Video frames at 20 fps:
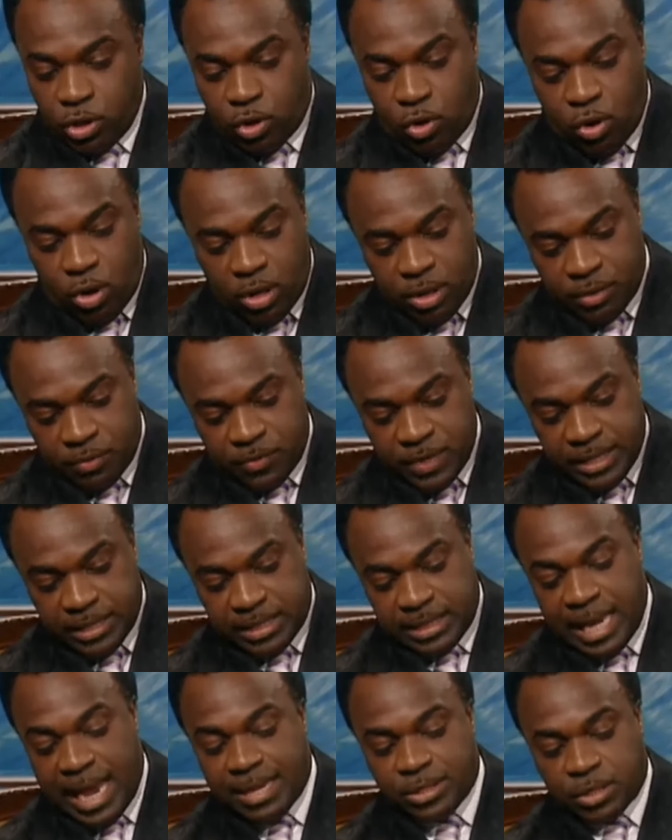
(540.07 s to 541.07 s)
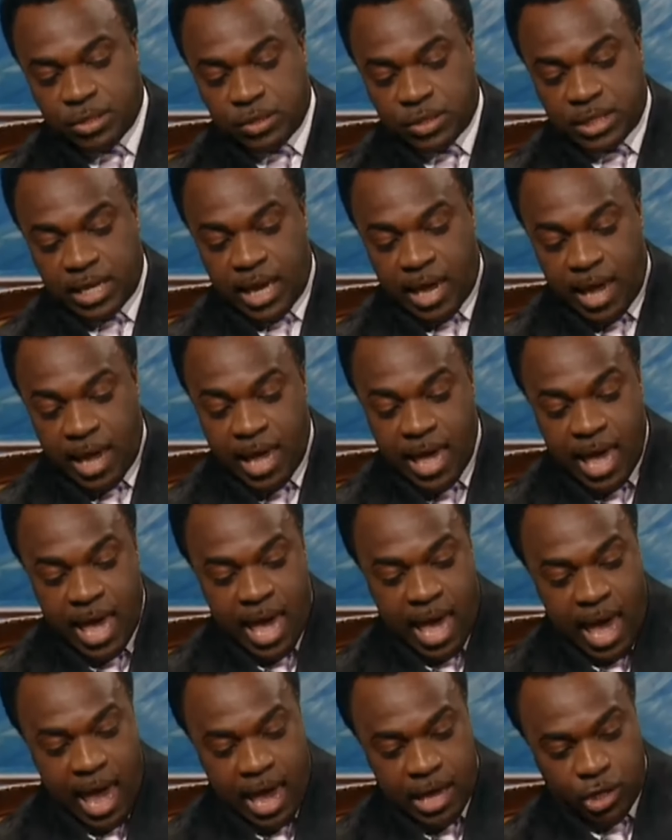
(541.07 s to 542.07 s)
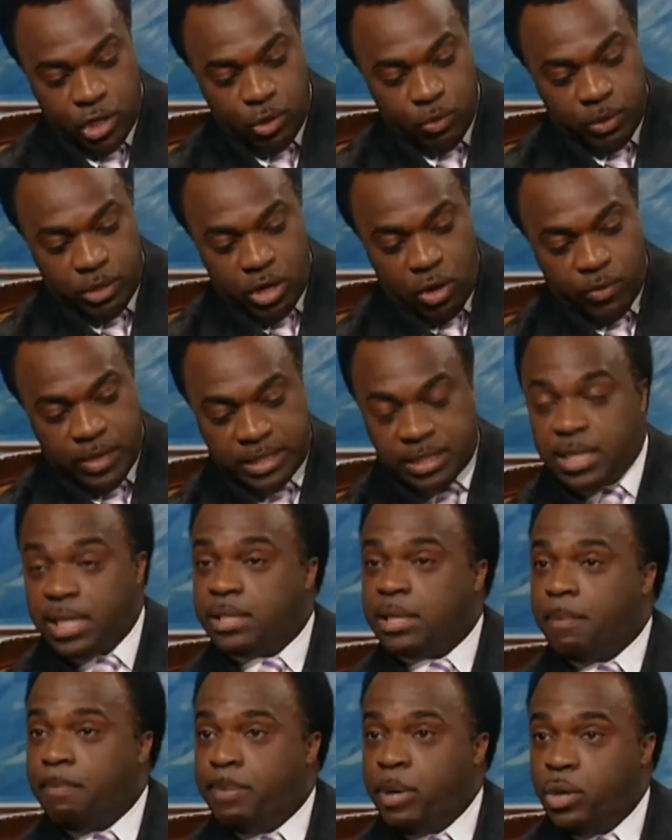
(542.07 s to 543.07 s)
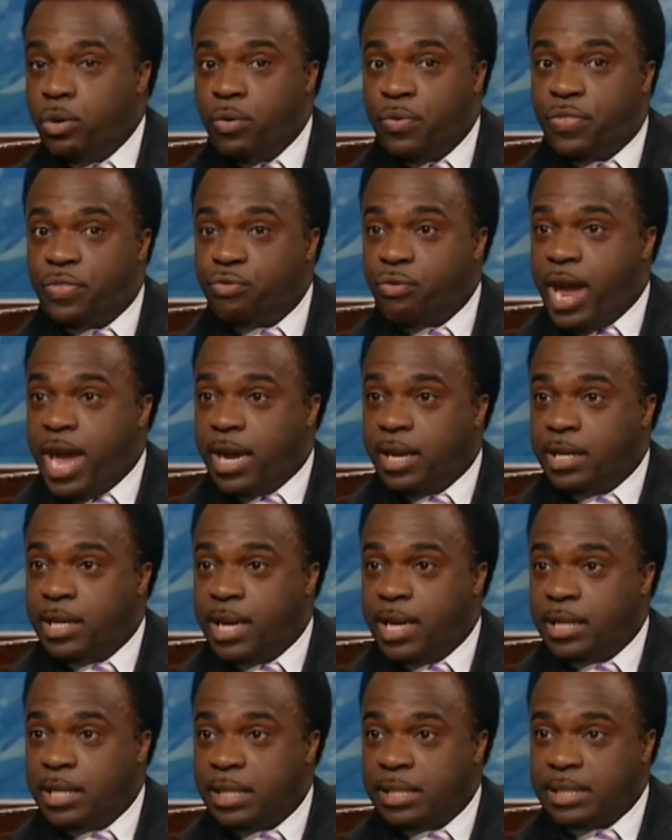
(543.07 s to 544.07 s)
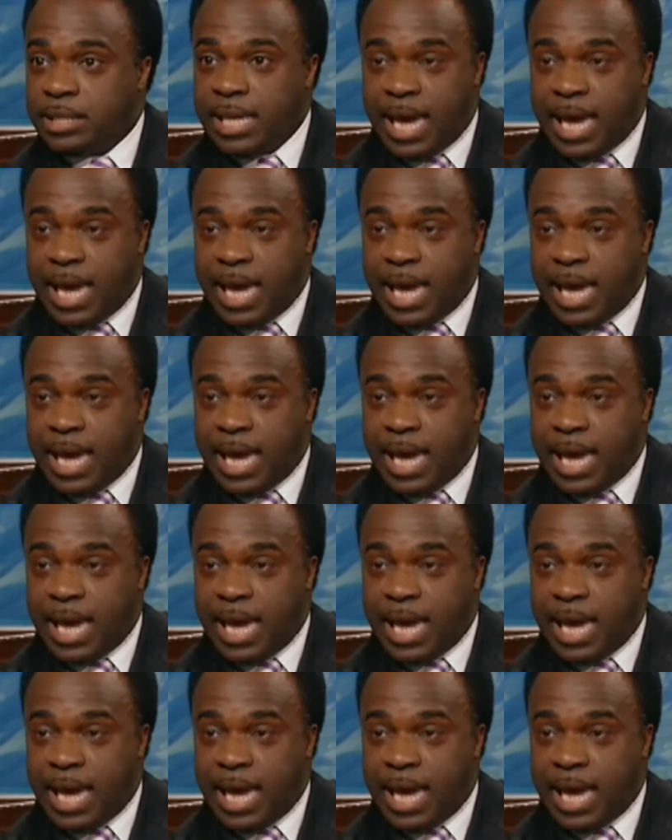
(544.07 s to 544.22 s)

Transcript: you call these tassels here. And you will notice there's a blue thread in these